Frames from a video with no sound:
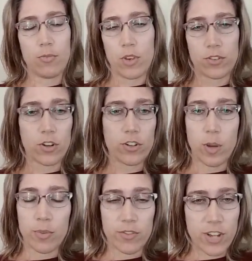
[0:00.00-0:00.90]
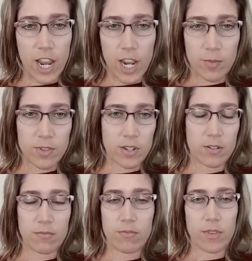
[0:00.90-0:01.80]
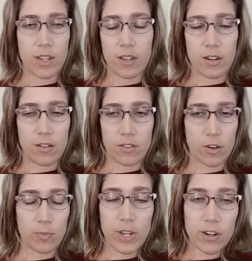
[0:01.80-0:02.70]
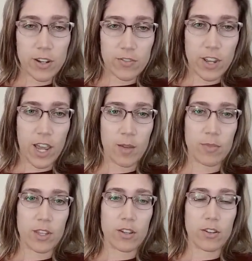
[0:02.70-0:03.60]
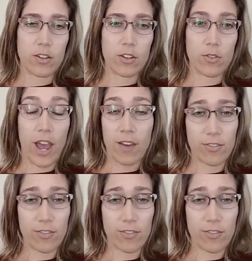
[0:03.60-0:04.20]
a certain number of times and in a certain period of time, then you're